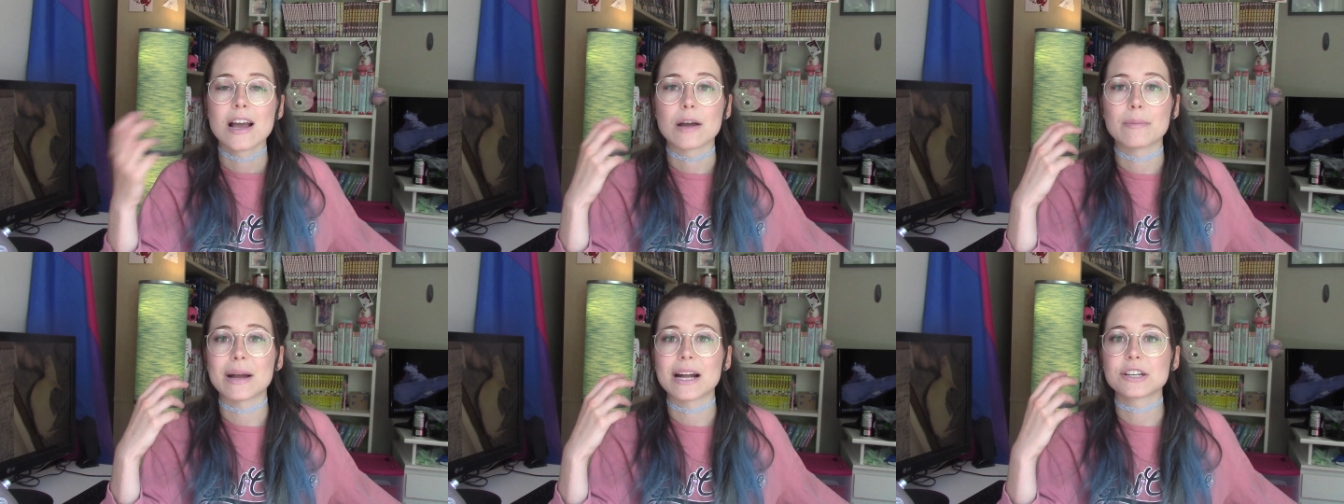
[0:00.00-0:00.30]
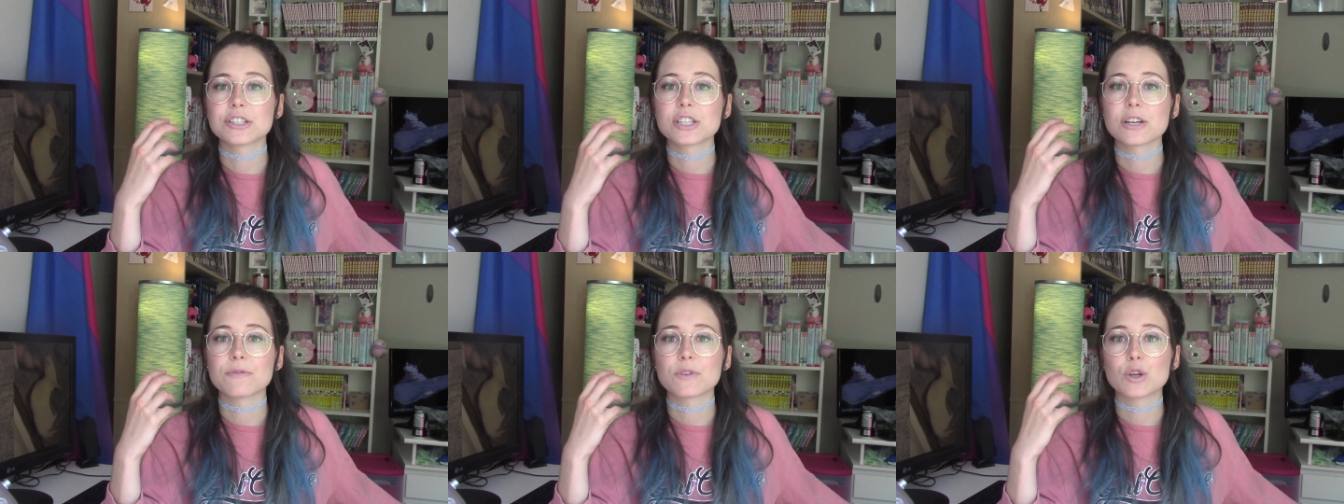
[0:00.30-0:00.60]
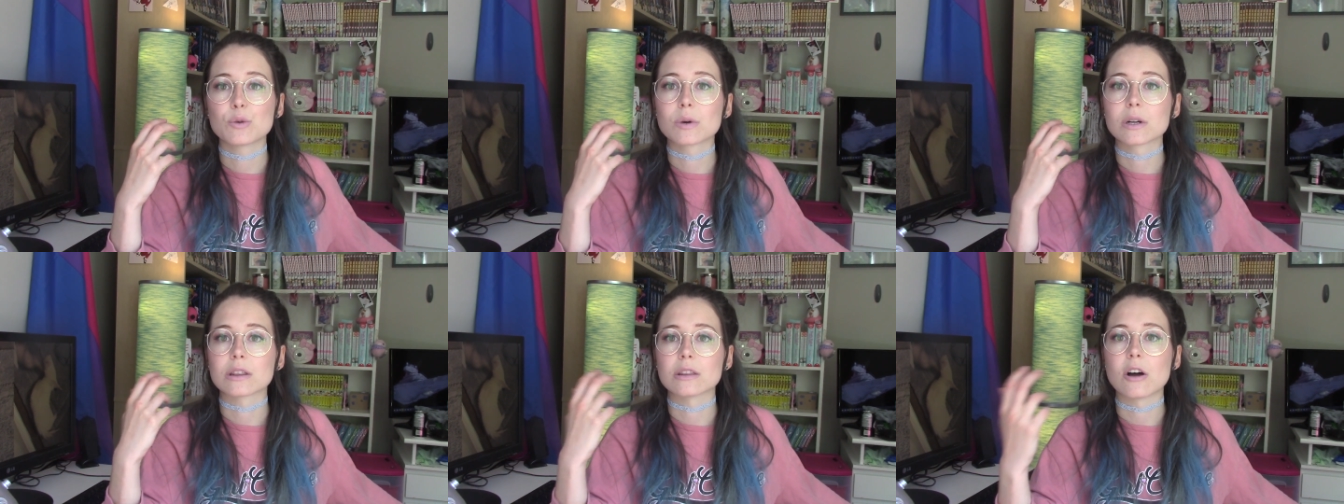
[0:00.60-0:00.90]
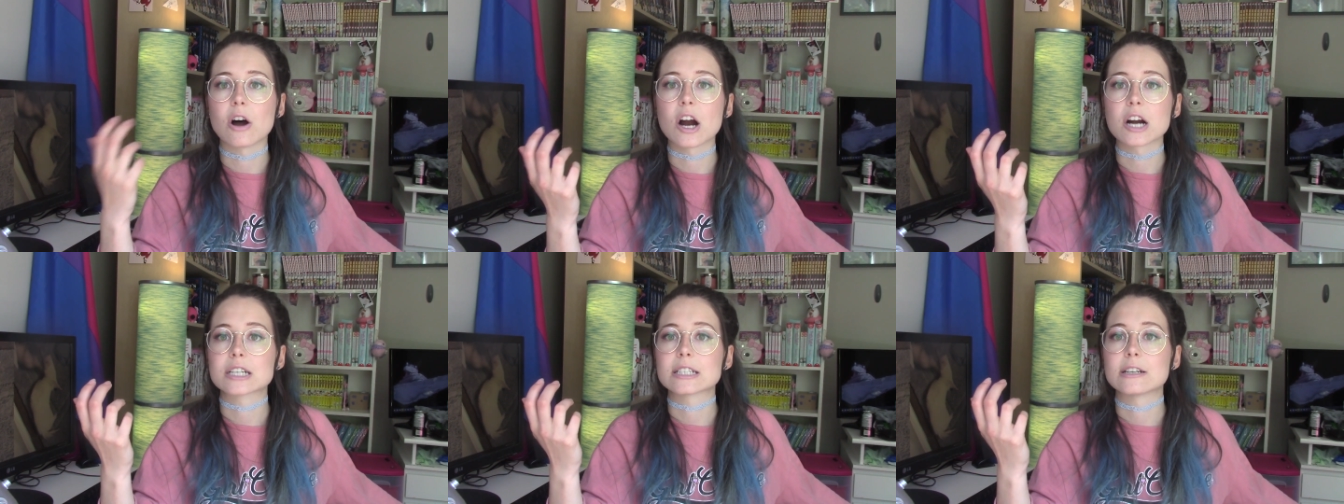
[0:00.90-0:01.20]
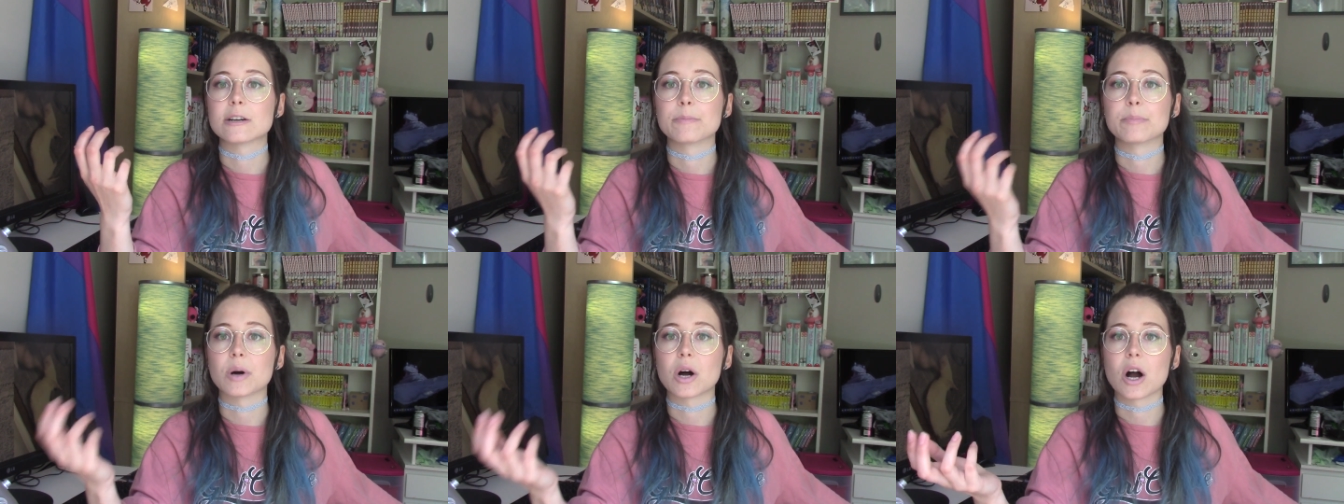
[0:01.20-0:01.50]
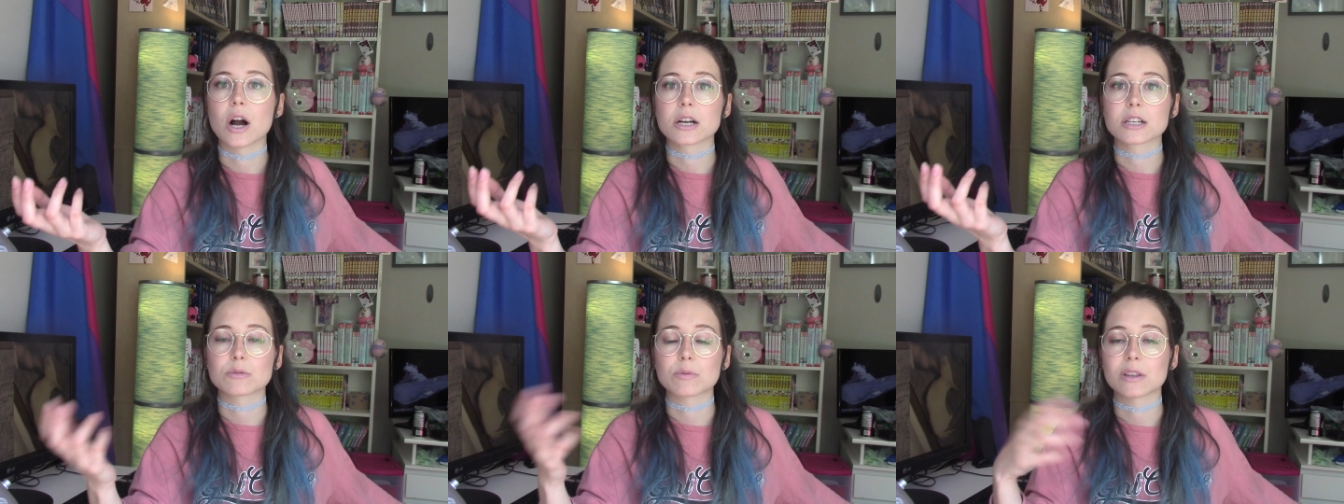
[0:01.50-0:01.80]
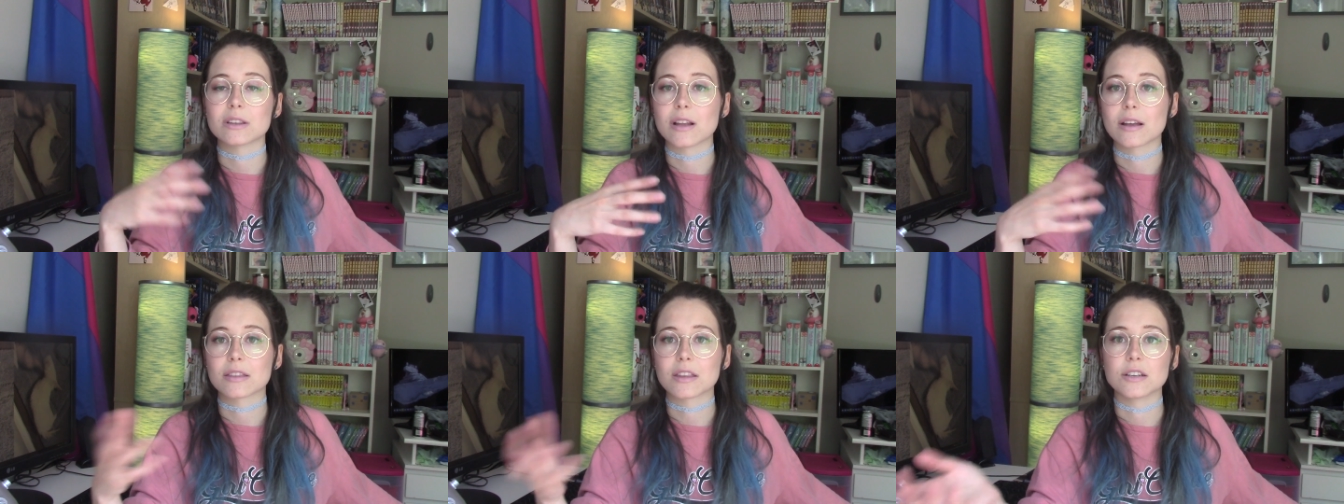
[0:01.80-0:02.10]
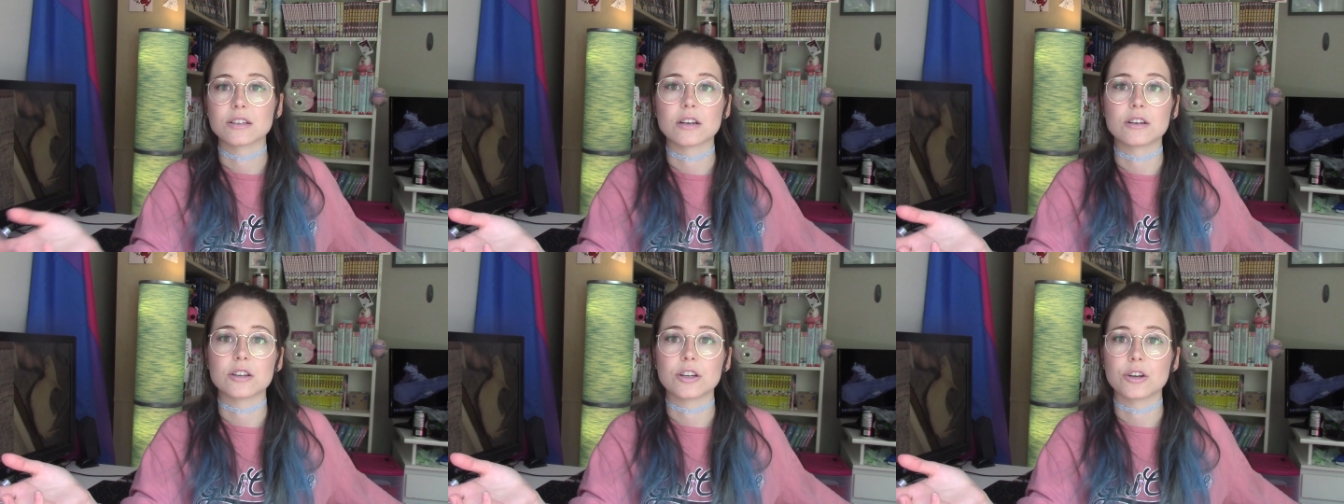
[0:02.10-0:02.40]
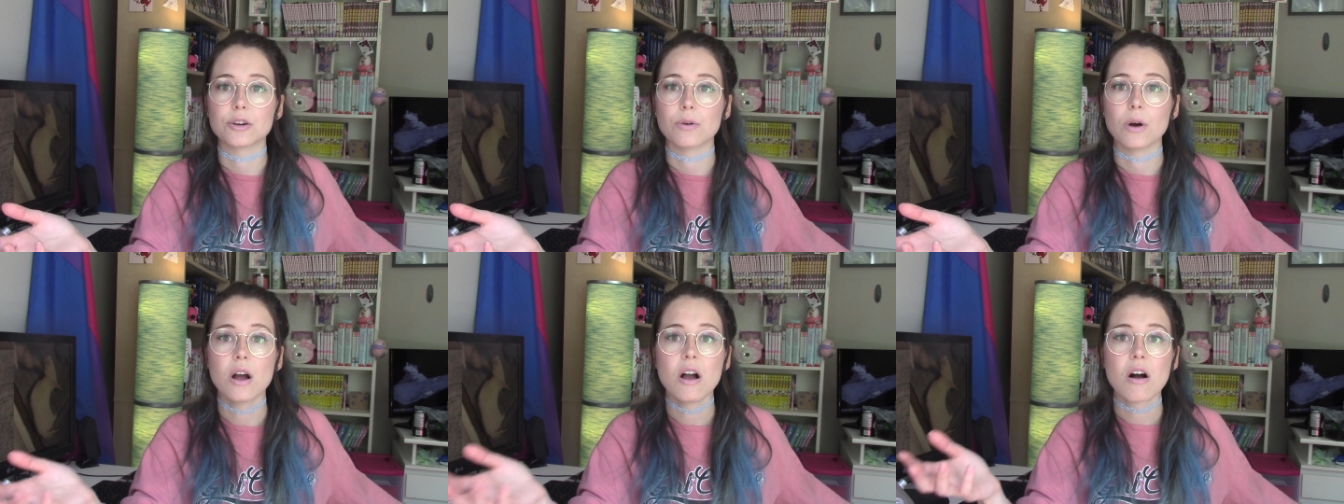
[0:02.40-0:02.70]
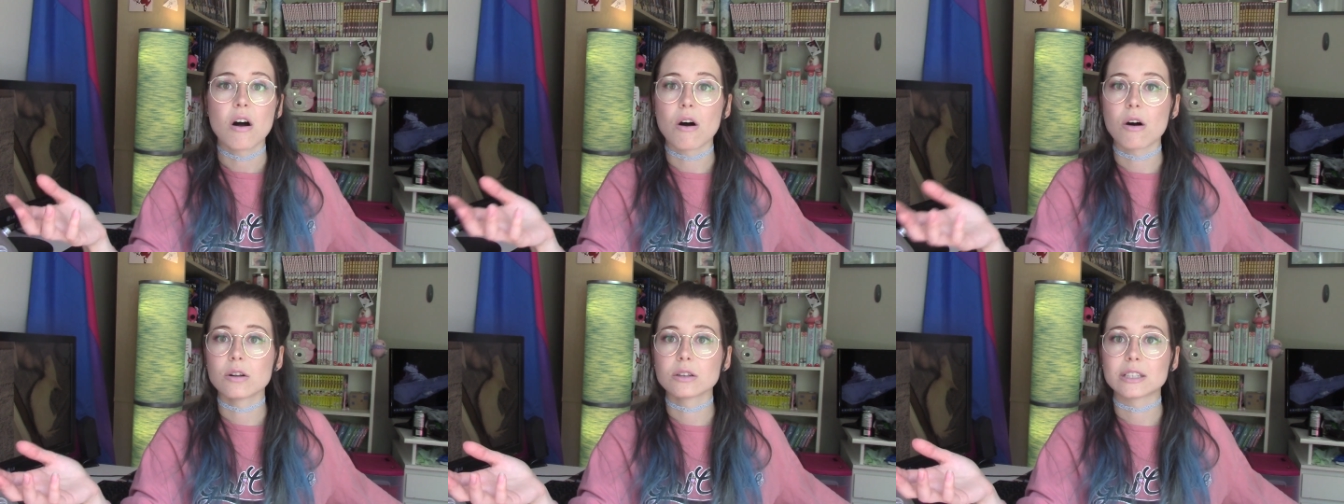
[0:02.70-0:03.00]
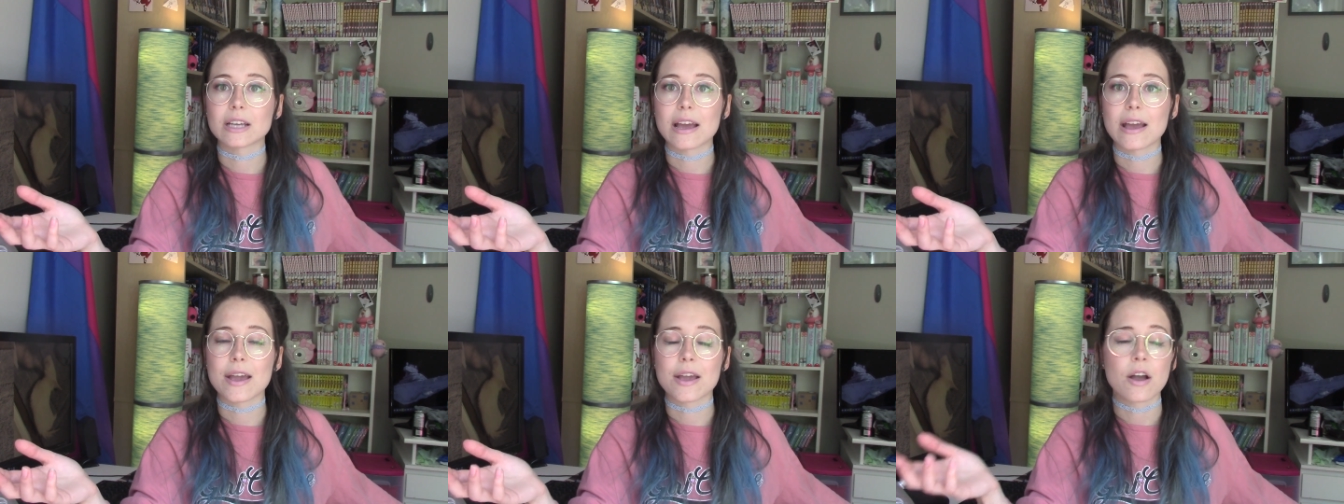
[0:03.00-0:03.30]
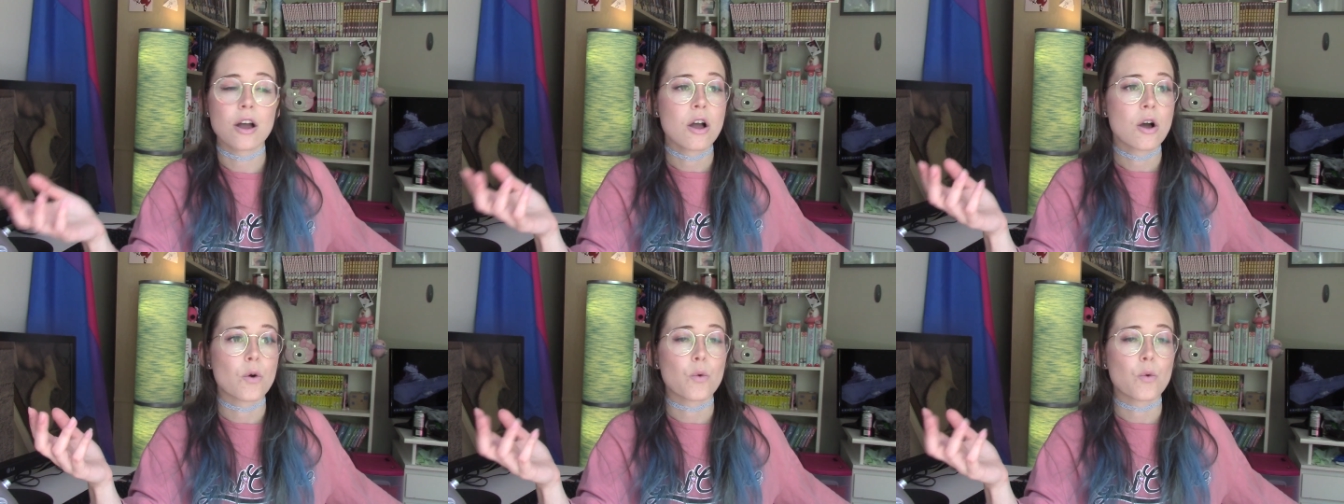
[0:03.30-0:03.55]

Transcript: Imagine if you were locked in a box with nothing to do all day.